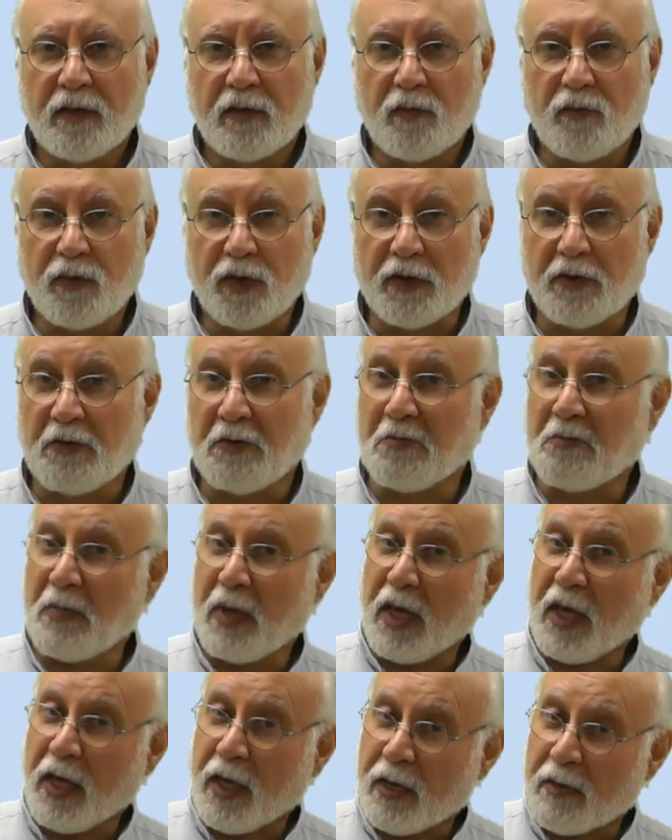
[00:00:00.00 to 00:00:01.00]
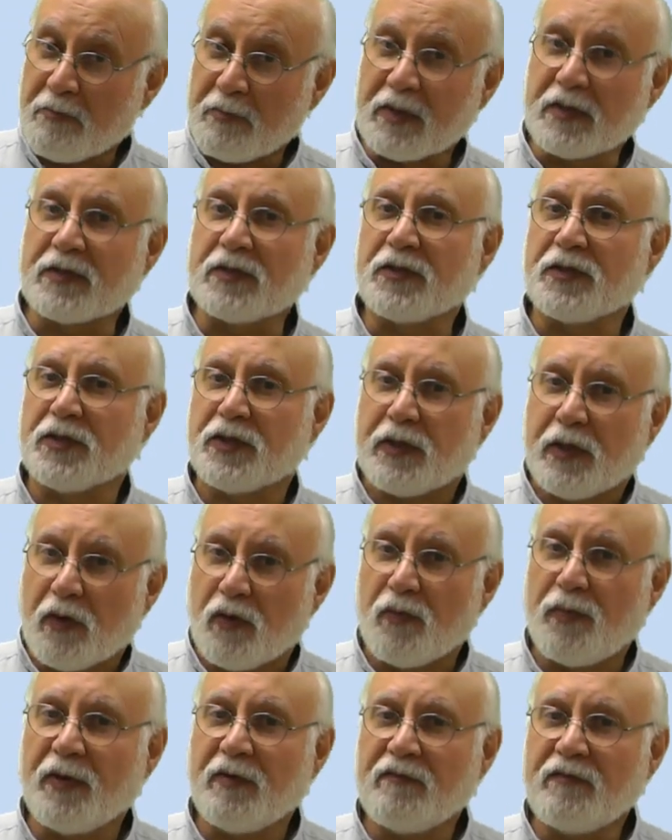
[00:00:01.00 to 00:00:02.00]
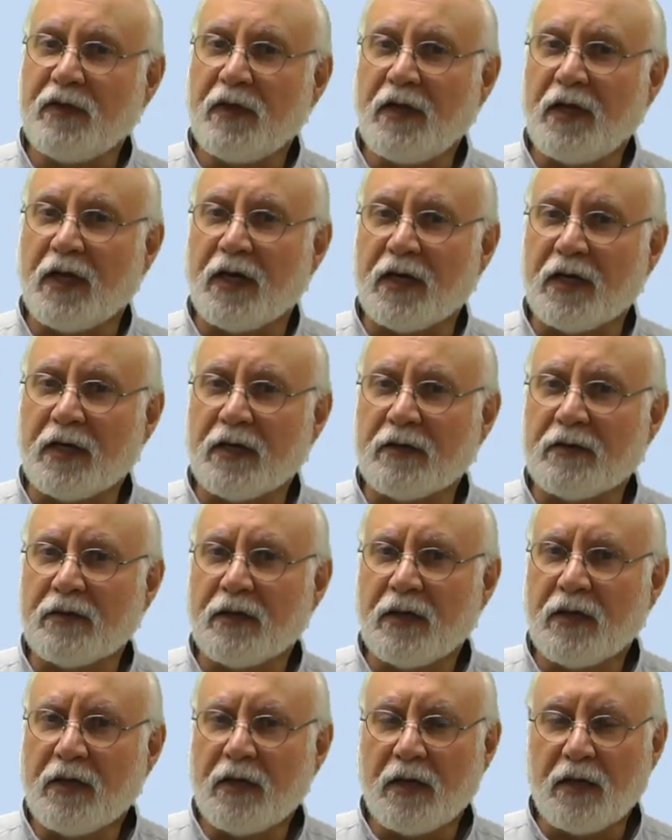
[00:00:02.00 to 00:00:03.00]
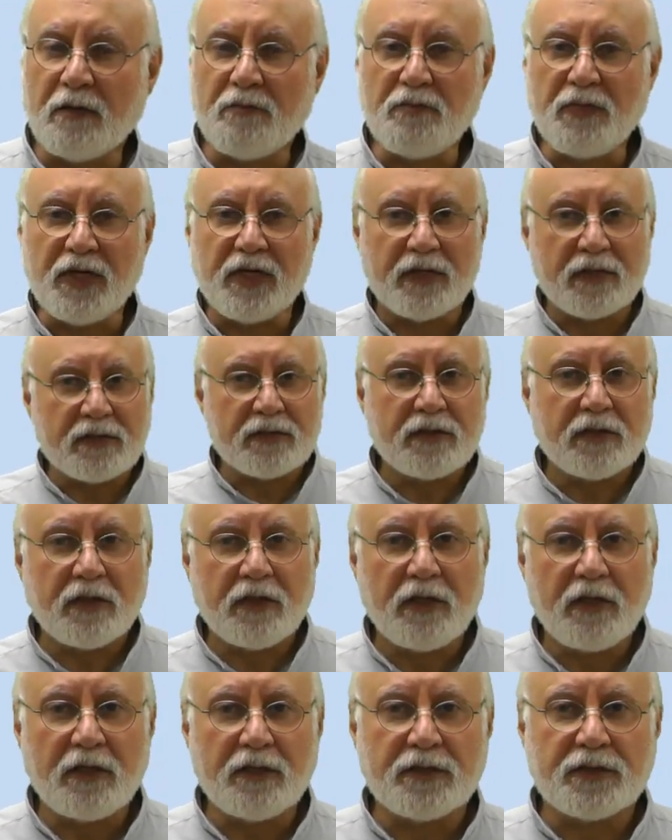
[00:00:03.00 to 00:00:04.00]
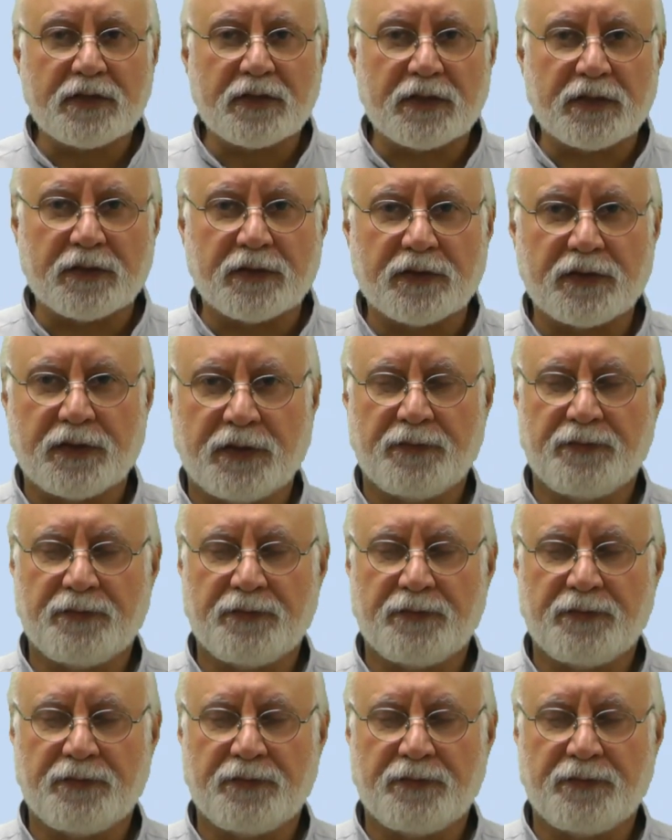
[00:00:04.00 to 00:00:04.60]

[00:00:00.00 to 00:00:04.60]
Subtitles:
where m is the slope of the line and b is the constant.